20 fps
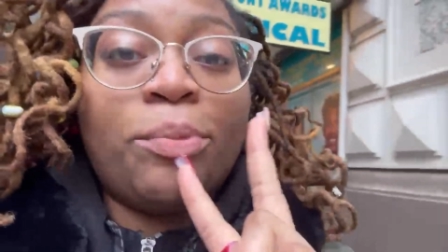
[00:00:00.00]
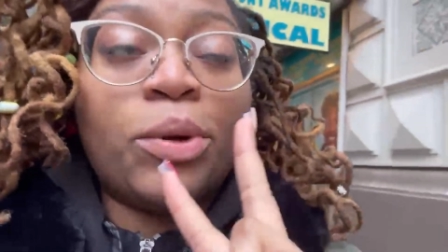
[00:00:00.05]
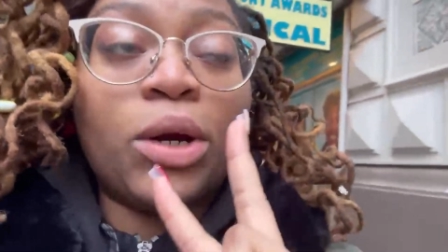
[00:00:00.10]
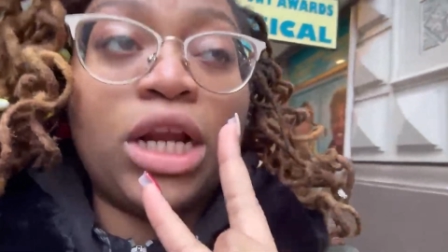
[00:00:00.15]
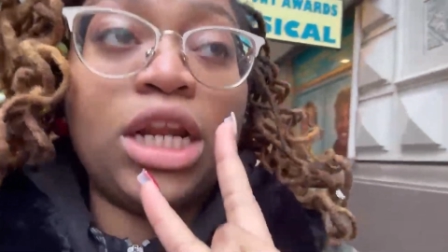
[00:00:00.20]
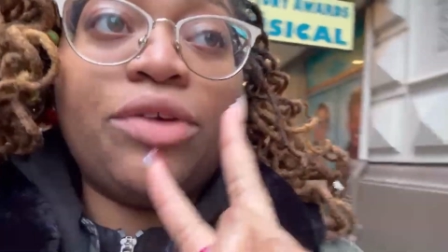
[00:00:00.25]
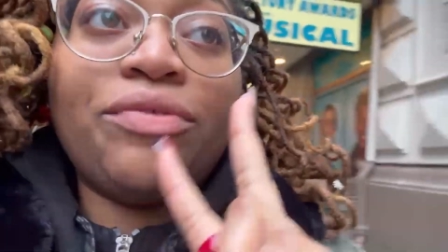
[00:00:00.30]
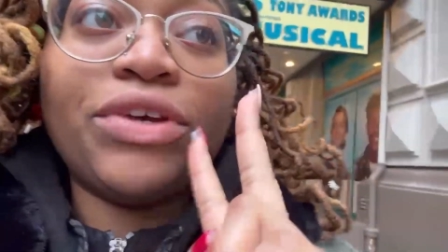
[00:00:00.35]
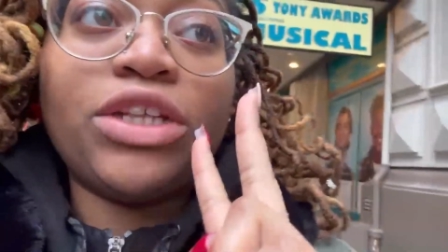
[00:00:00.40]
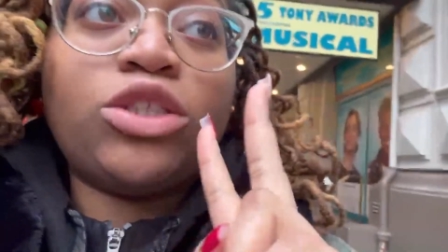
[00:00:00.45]

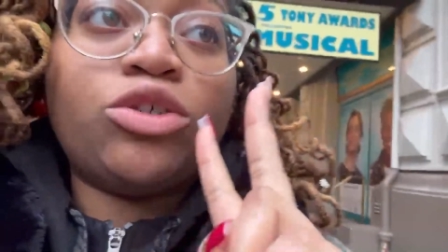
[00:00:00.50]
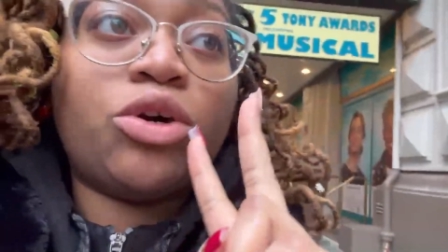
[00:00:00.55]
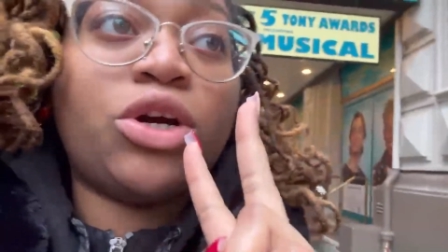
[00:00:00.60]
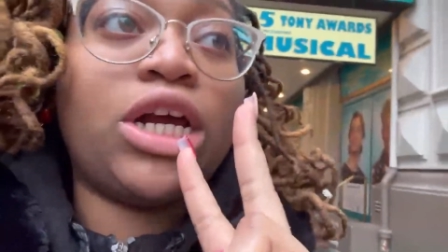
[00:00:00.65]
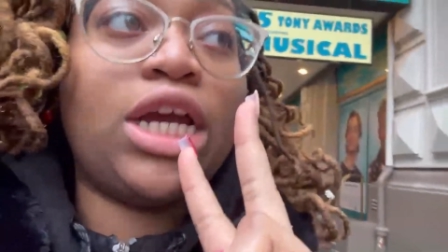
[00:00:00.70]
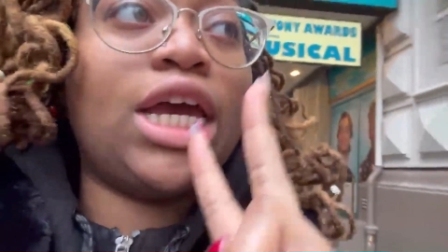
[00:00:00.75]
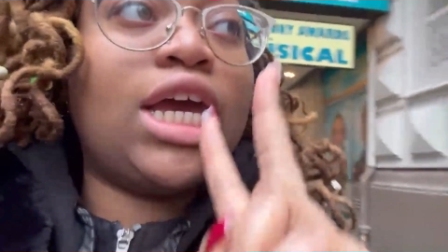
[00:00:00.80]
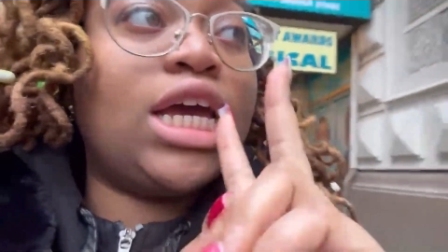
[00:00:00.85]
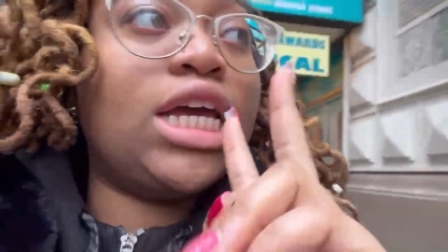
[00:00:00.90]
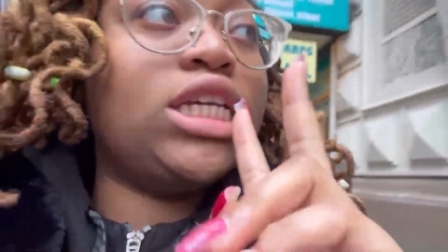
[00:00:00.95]
Purlie
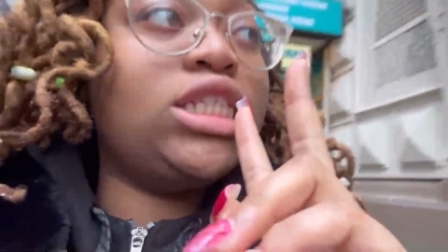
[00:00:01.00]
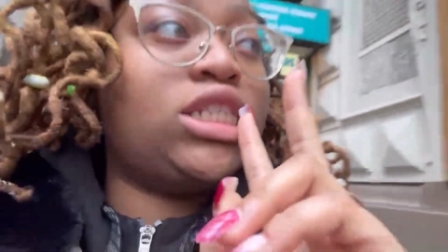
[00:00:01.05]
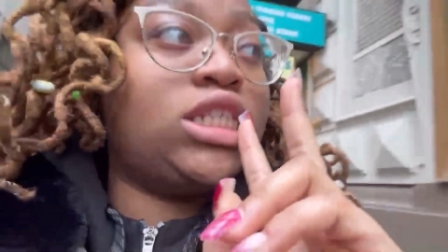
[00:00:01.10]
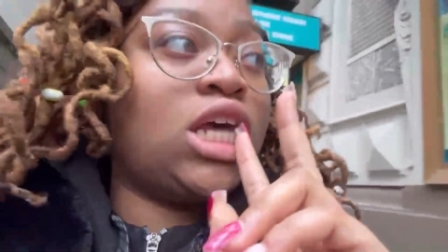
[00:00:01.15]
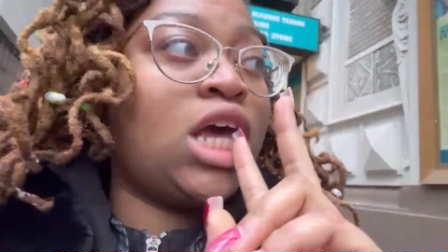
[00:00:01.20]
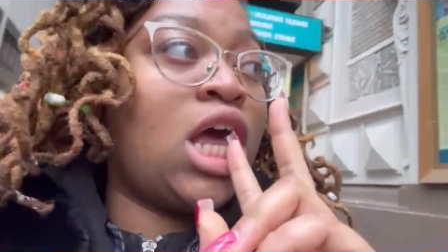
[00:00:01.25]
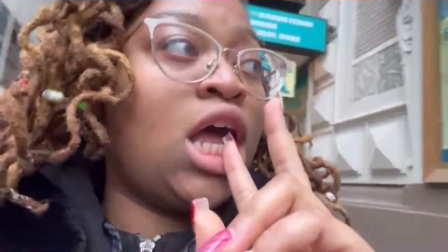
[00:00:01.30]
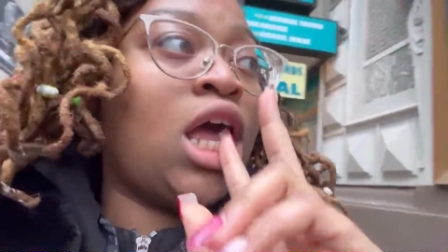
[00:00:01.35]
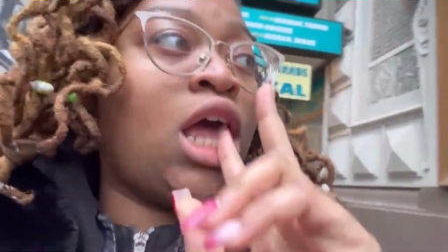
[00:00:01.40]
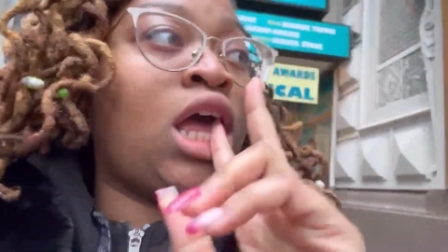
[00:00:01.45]
Victorious
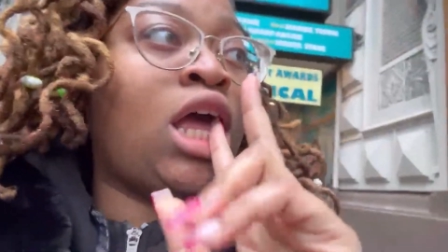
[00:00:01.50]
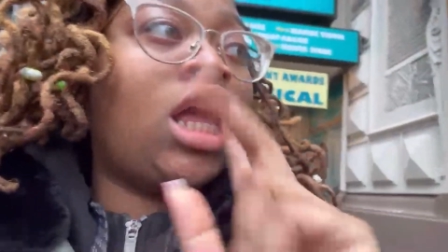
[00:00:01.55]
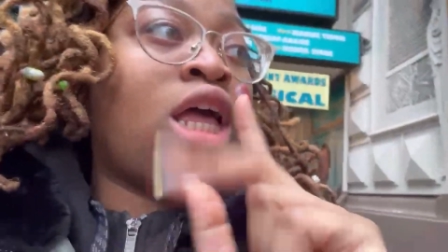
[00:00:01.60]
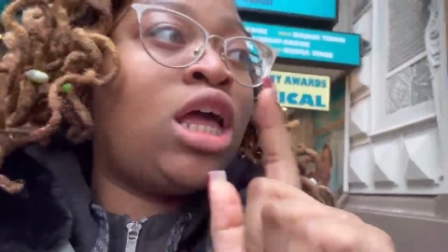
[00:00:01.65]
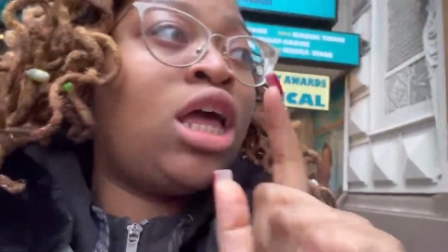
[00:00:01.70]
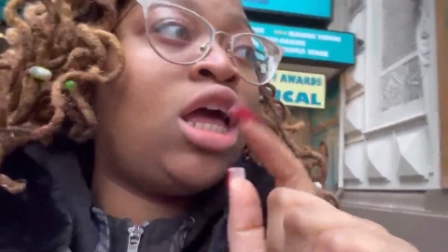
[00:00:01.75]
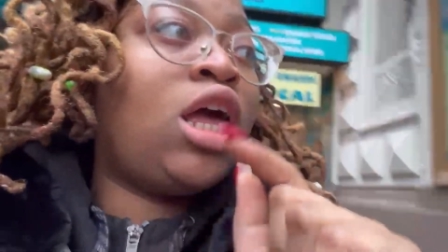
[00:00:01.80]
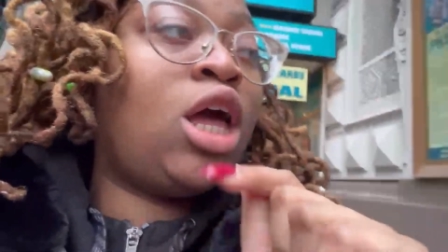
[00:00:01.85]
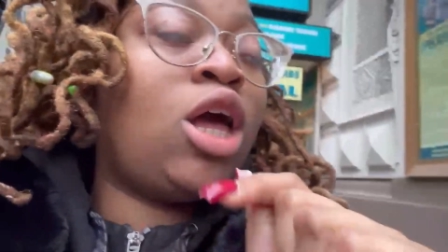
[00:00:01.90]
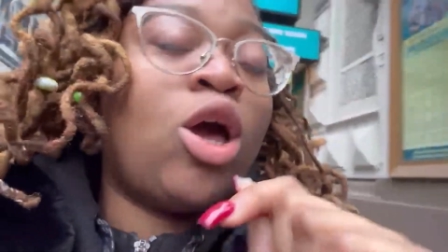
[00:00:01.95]

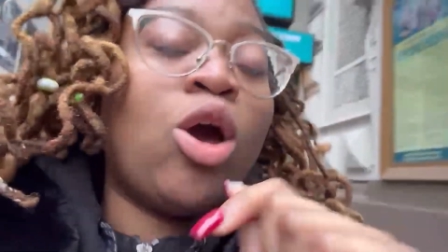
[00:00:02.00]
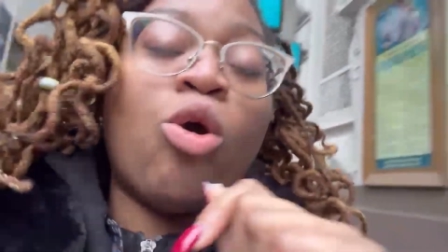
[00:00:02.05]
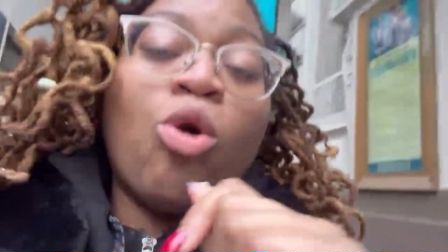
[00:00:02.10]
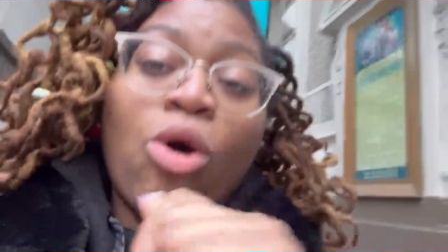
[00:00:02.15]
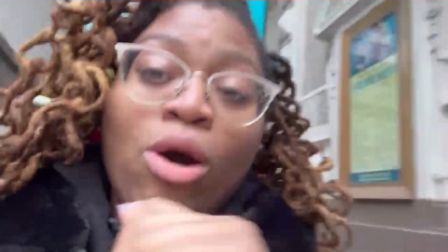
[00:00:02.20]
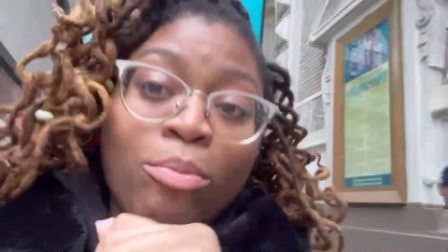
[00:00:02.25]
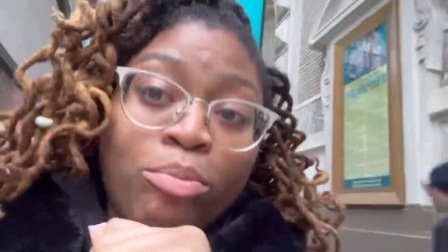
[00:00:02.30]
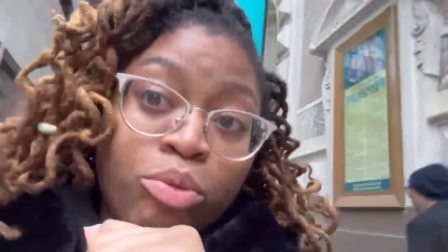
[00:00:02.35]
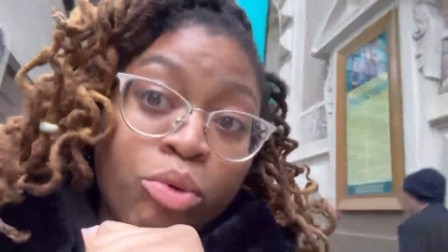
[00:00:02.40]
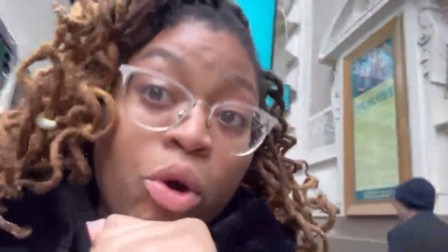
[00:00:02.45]

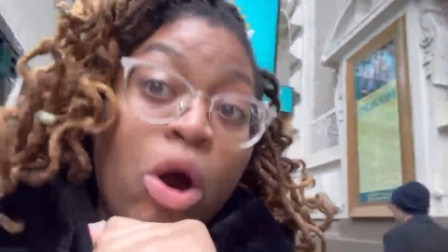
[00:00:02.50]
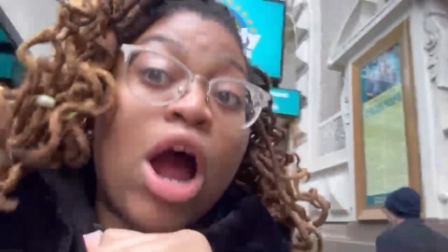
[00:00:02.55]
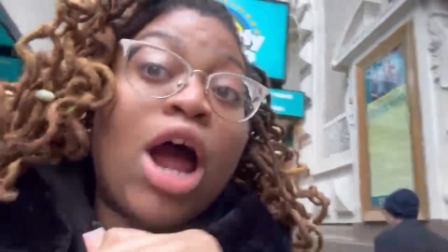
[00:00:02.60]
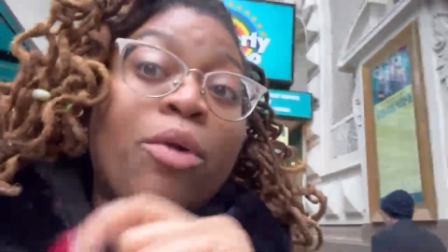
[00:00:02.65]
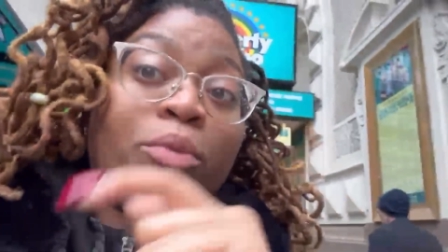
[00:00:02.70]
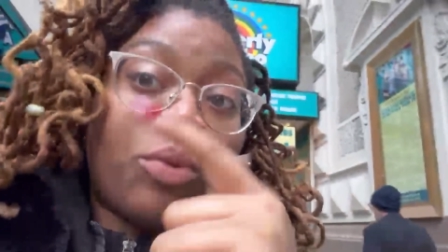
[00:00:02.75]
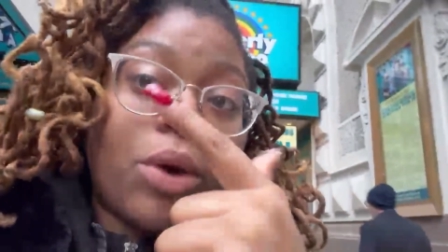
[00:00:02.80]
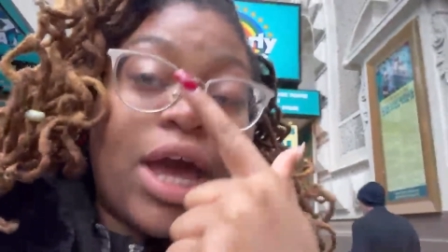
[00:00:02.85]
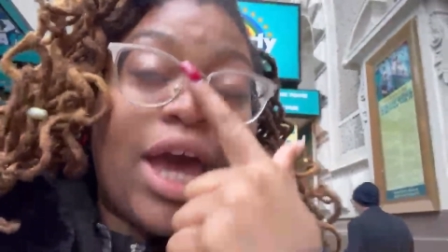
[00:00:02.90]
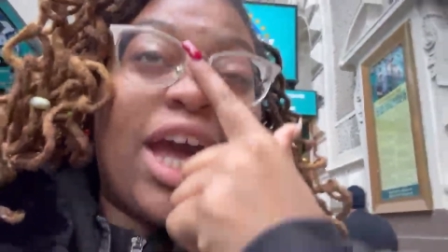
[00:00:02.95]
on
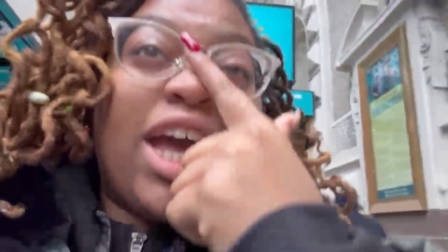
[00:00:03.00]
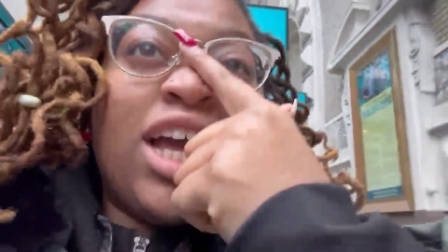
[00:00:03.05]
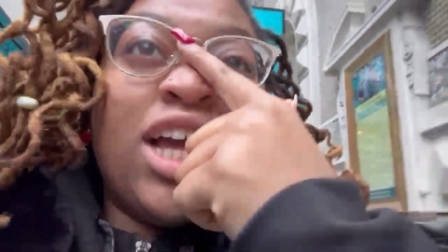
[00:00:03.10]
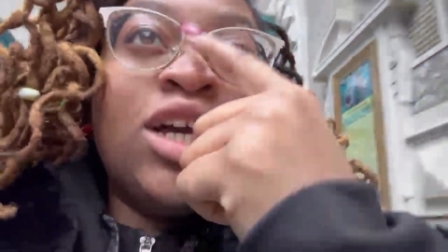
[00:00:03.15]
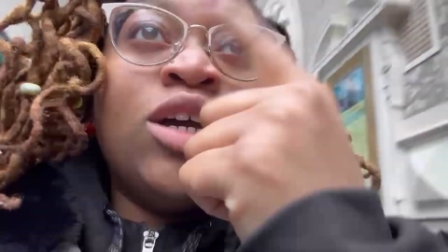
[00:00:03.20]
Broadway.